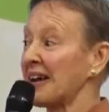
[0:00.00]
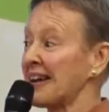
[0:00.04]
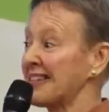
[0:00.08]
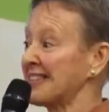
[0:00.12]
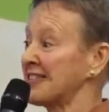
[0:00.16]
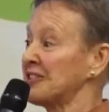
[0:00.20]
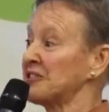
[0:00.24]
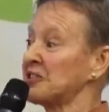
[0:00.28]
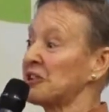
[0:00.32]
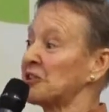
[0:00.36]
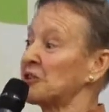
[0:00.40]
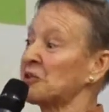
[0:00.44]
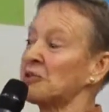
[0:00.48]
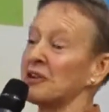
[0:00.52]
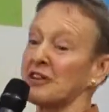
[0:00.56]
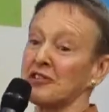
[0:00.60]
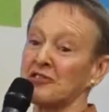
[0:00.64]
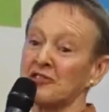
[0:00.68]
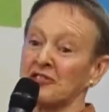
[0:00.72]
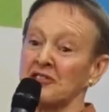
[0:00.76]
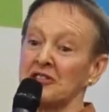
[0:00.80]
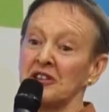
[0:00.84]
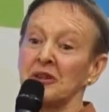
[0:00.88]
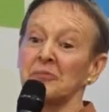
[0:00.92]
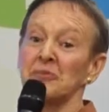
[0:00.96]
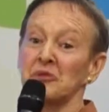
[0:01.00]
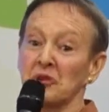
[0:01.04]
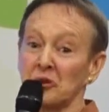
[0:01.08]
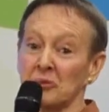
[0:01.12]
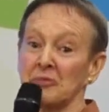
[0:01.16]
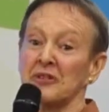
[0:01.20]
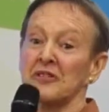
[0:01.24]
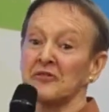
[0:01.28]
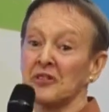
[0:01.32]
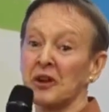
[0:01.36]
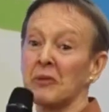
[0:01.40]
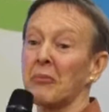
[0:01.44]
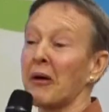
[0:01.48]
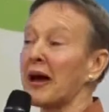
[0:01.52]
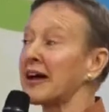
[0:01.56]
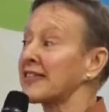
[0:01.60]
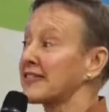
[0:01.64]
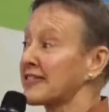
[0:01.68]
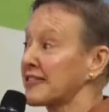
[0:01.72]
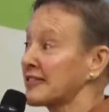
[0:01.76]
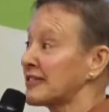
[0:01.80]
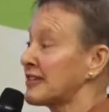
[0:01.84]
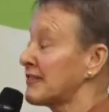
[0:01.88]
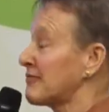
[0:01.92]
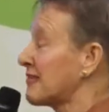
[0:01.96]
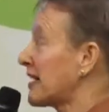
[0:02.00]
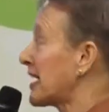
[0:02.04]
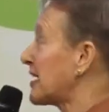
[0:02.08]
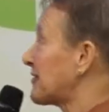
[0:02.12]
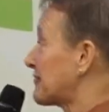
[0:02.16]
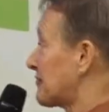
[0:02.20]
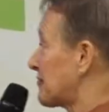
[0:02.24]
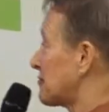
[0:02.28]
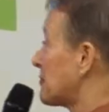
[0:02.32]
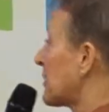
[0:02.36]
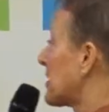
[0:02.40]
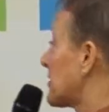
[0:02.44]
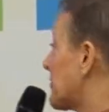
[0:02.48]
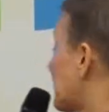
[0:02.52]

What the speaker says: you could question the absorptive capacity of that by the